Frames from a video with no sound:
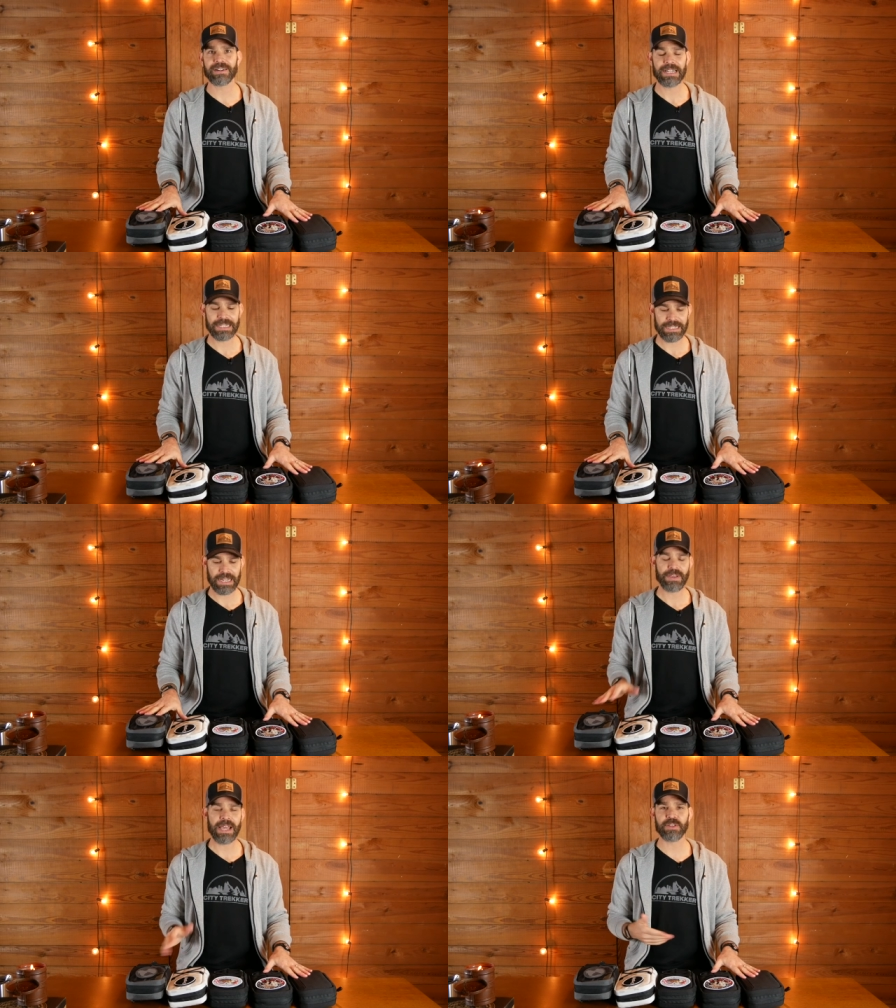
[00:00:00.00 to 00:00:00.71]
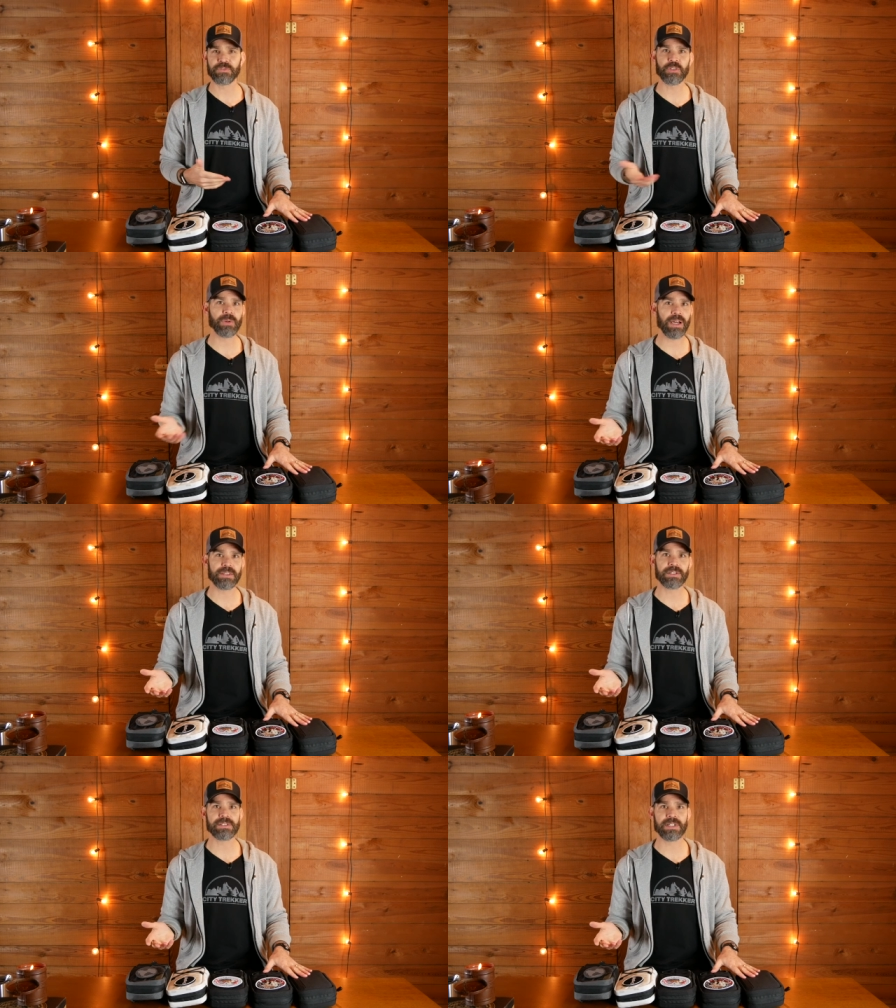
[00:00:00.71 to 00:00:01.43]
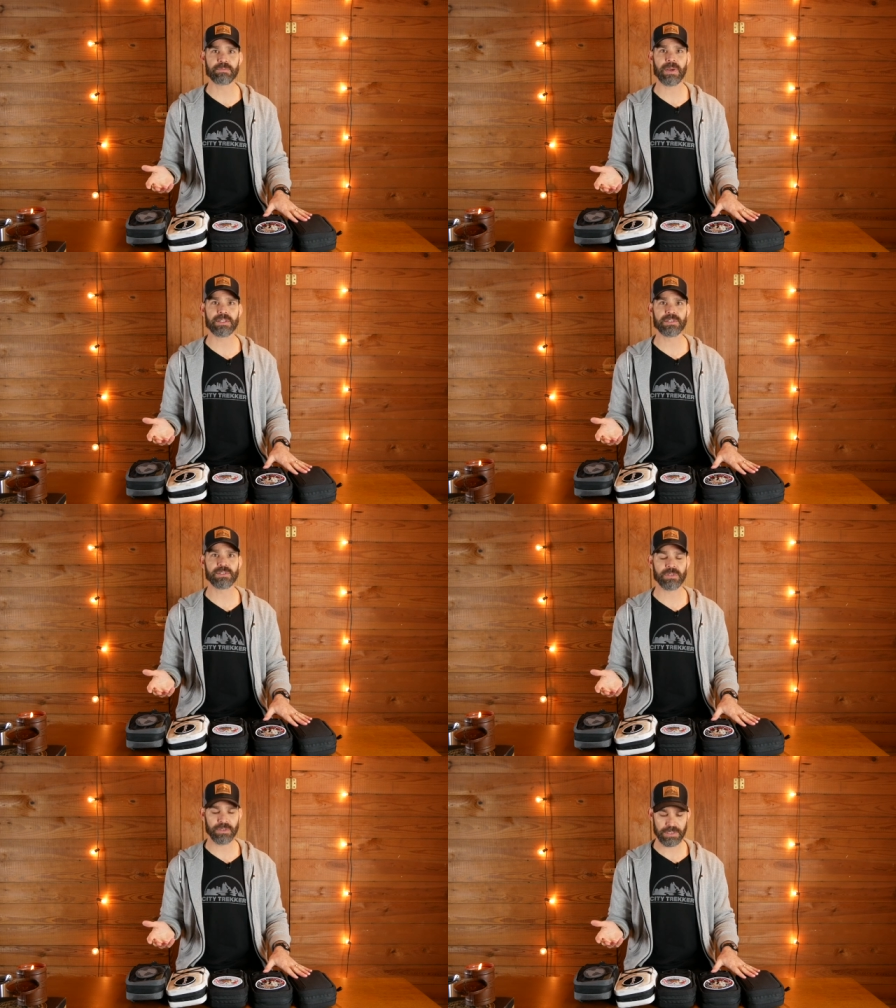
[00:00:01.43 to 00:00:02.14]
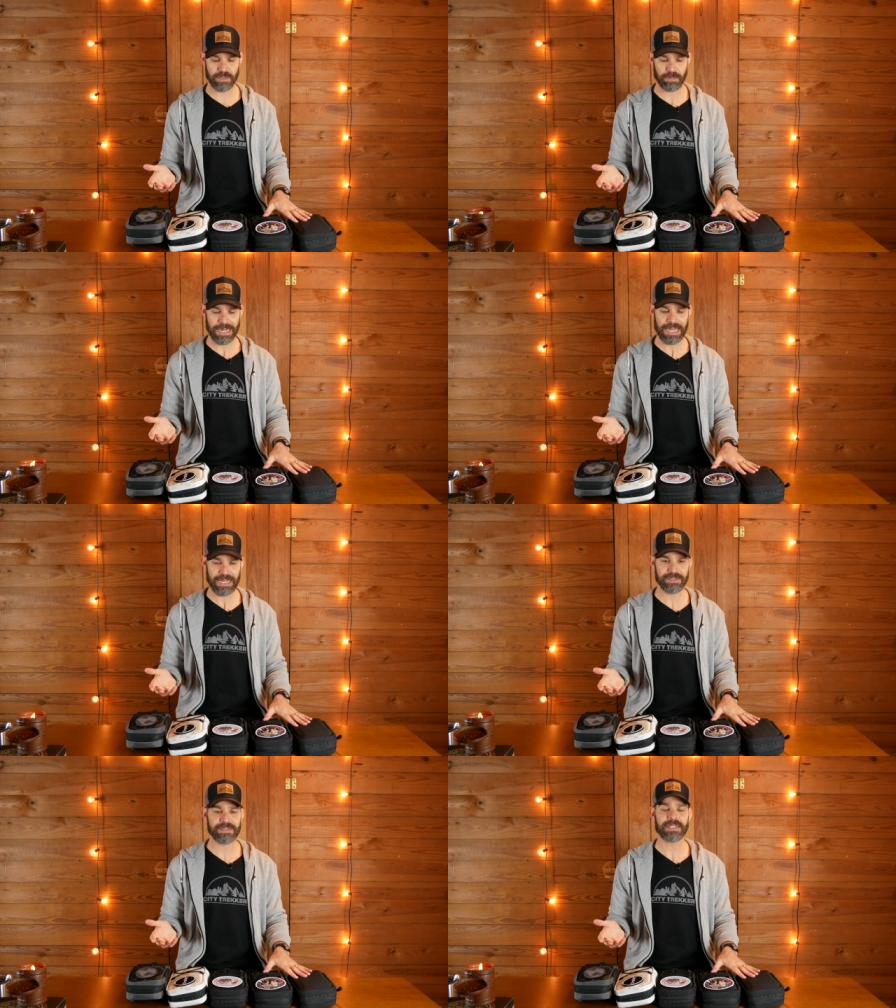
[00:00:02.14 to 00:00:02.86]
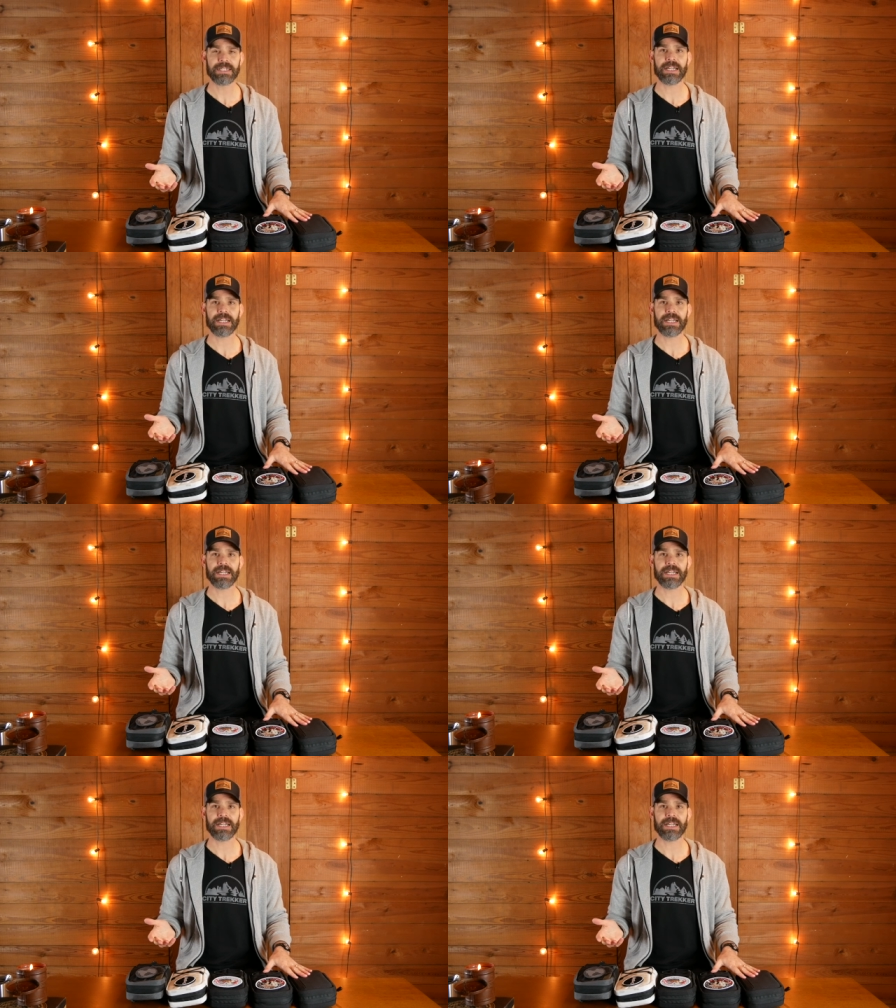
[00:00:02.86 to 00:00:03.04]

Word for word: Uh, I've had a few others that I've bought and sold in the past.